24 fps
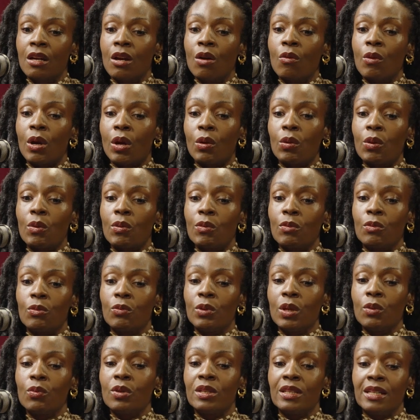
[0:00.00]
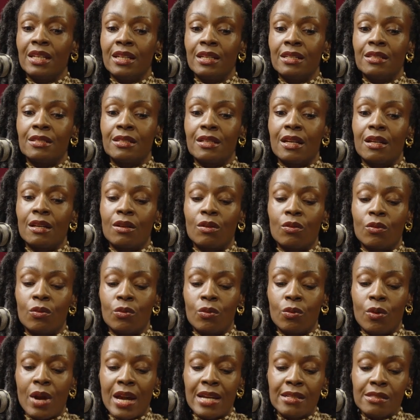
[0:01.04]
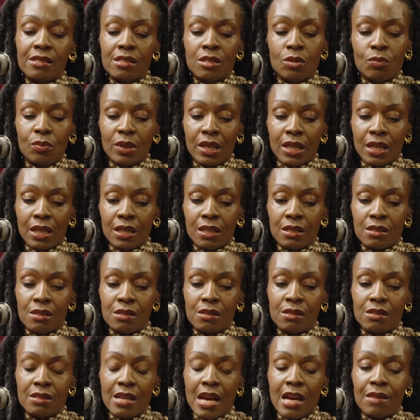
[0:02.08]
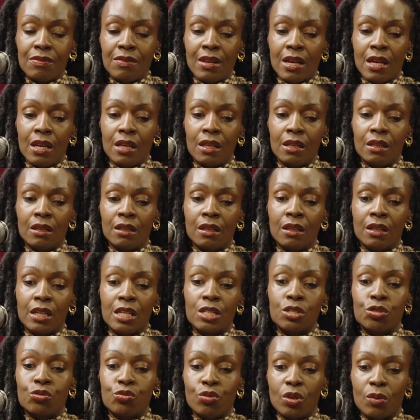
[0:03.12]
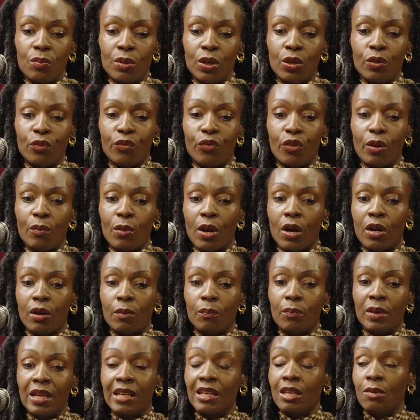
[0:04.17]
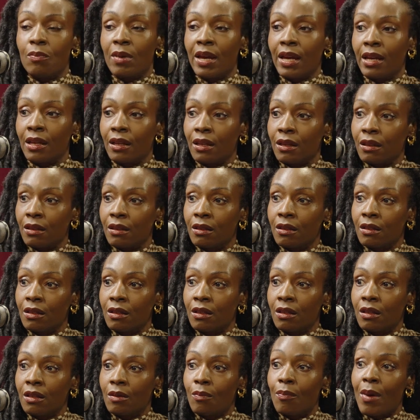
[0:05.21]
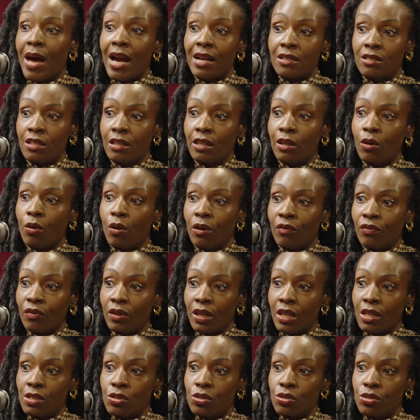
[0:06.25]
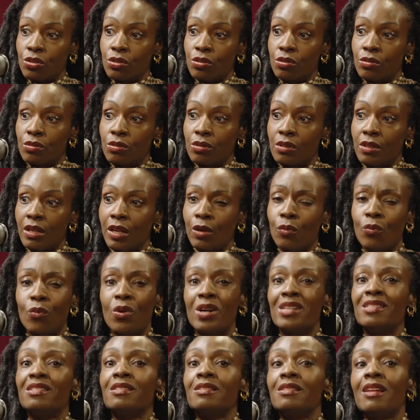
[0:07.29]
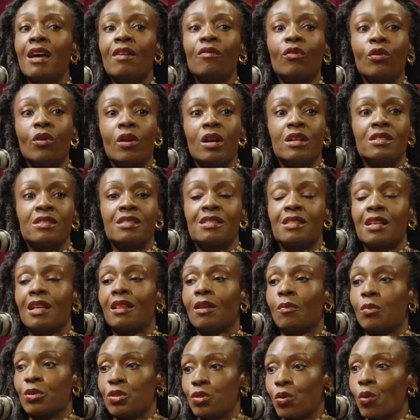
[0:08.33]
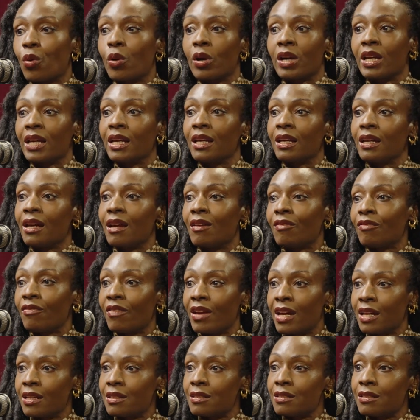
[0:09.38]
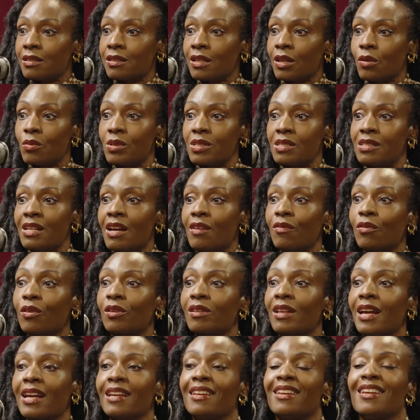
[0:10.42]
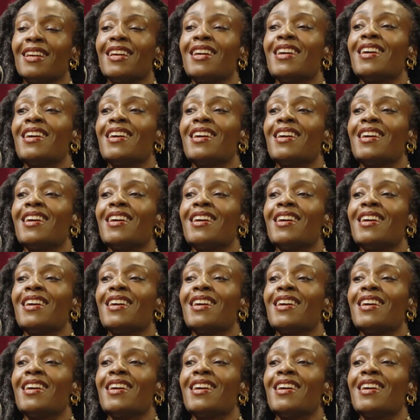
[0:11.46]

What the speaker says: where we would eat rice and beans and then contribute from our piggy bank back to the orphanage. It was never a celebratory event. It was never like,